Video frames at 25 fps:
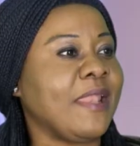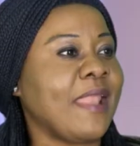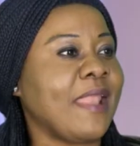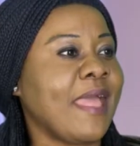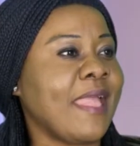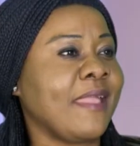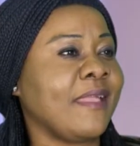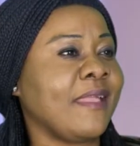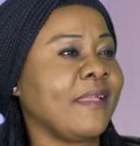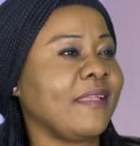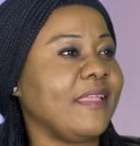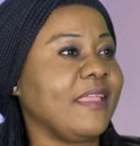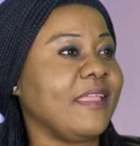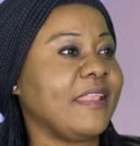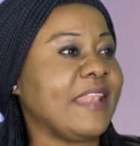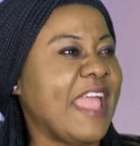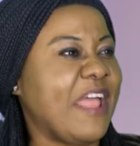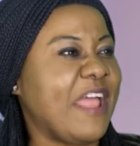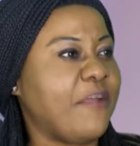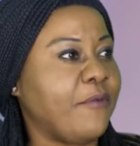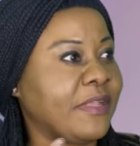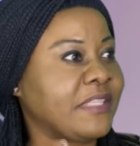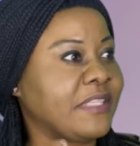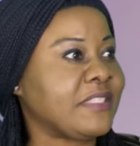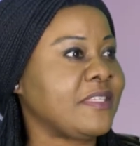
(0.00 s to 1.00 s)
like
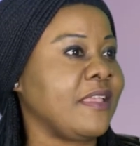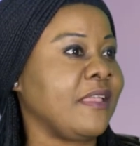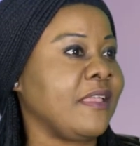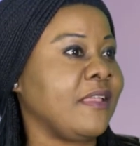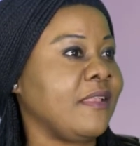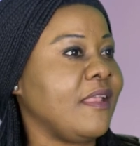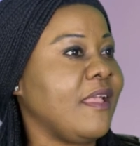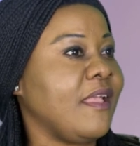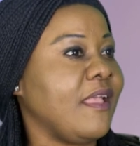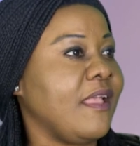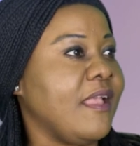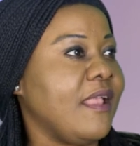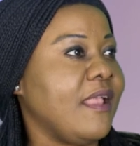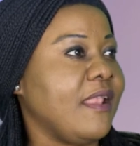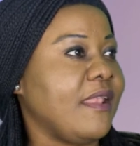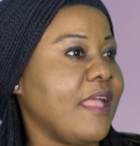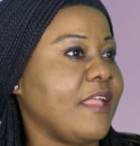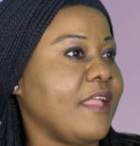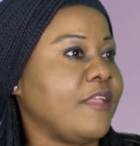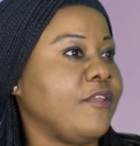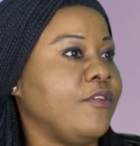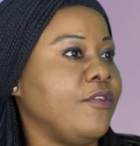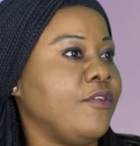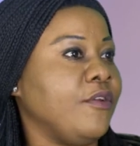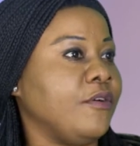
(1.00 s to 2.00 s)
inherited?
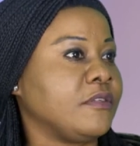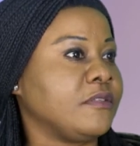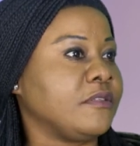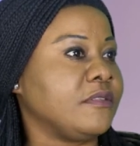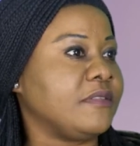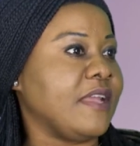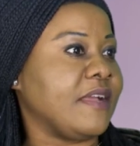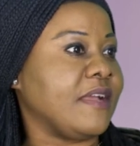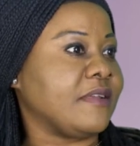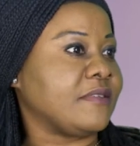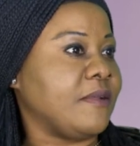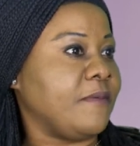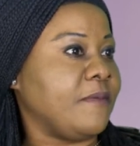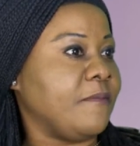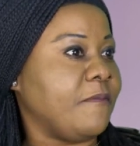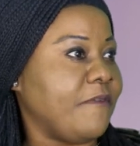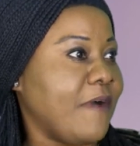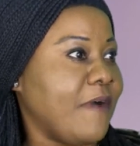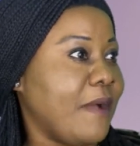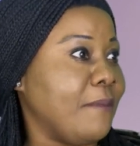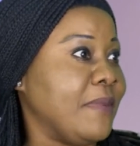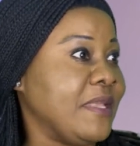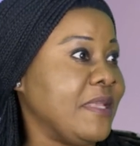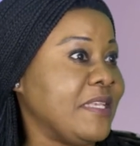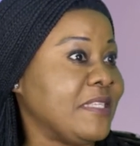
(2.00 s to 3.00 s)
Like there are some
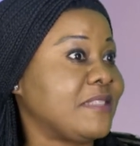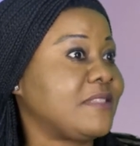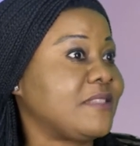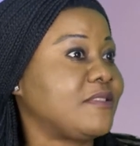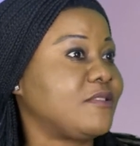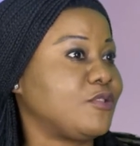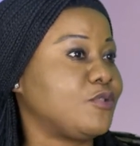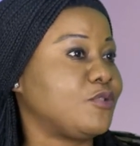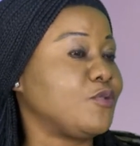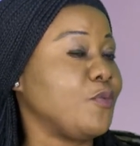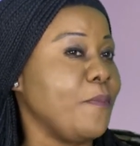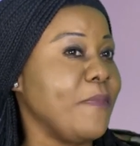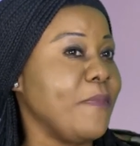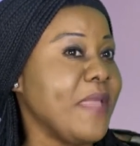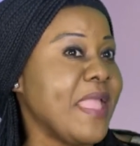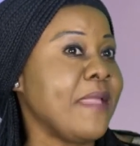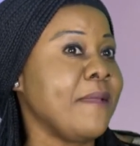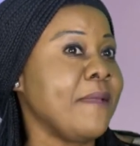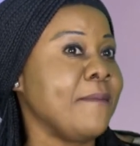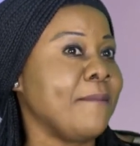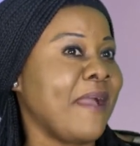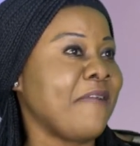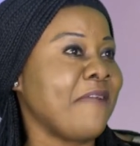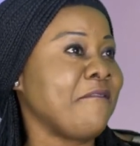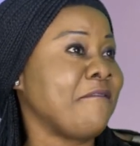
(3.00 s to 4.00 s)
families. To
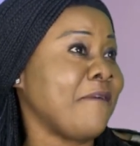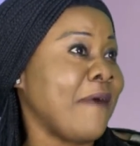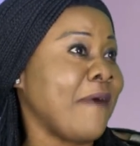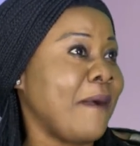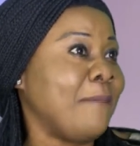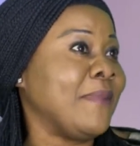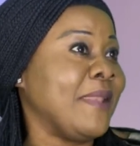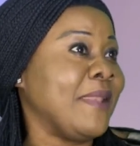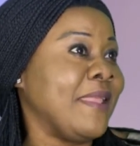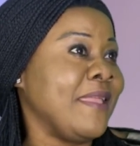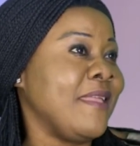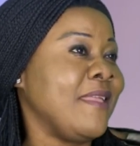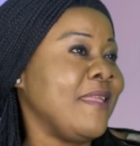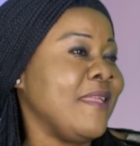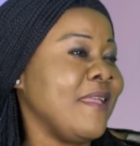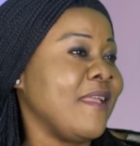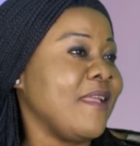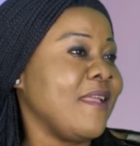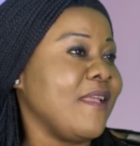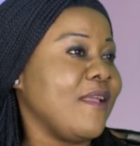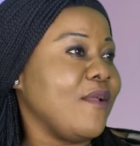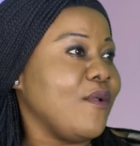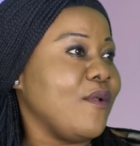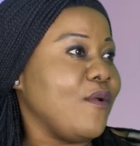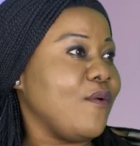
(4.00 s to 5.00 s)
me, my family,
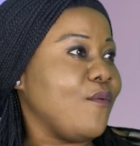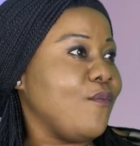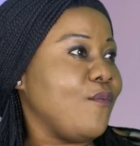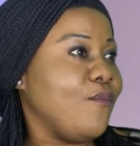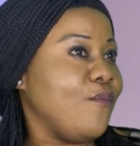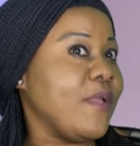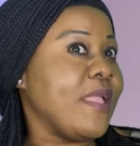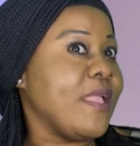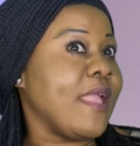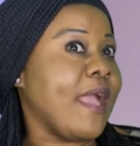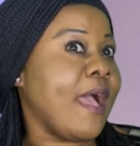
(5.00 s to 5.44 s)
we